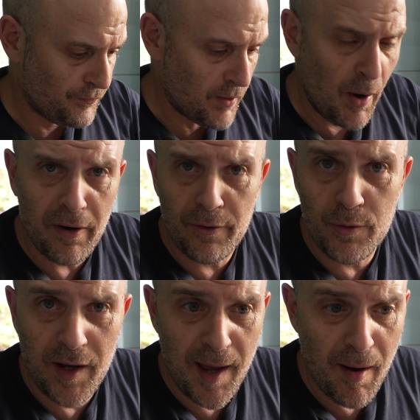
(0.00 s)
I want to know
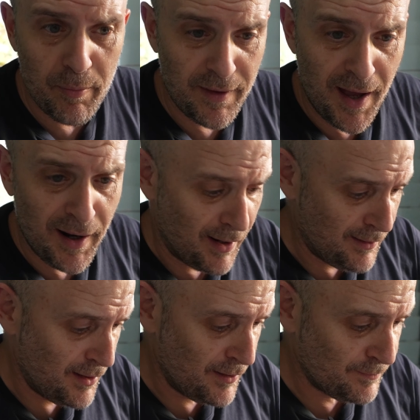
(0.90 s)
who came up with that
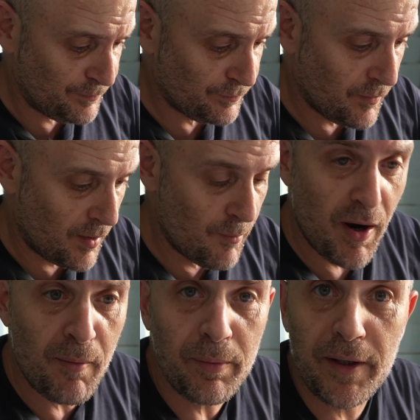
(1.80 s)
idea.
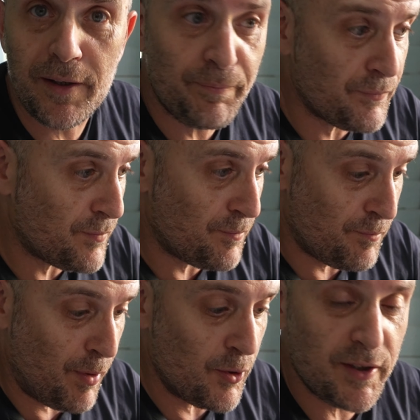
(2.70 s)
Probably a
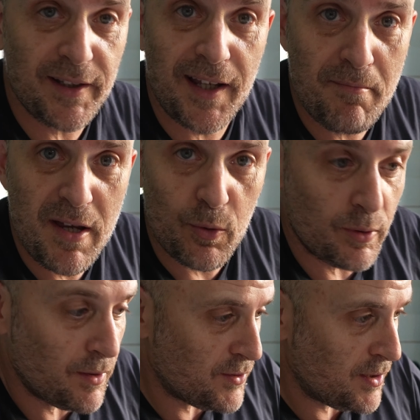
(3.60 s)
person like me who
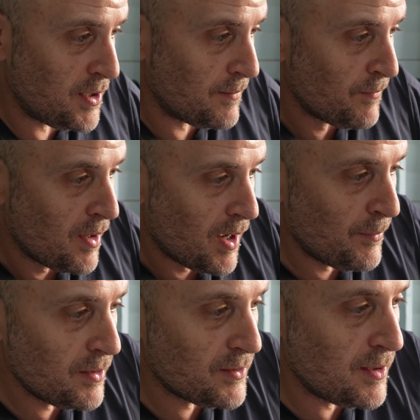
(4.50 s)
loves to eat. I'm
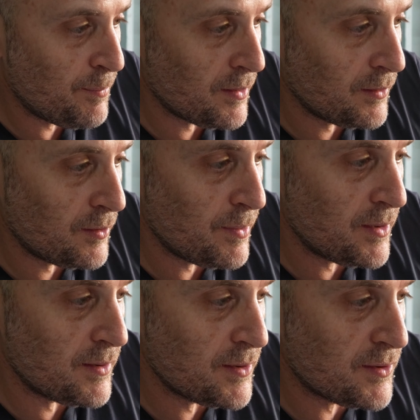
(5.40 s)
gonna dip it a little bit
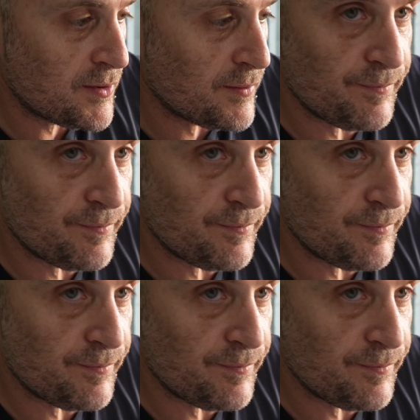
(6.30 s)
in this.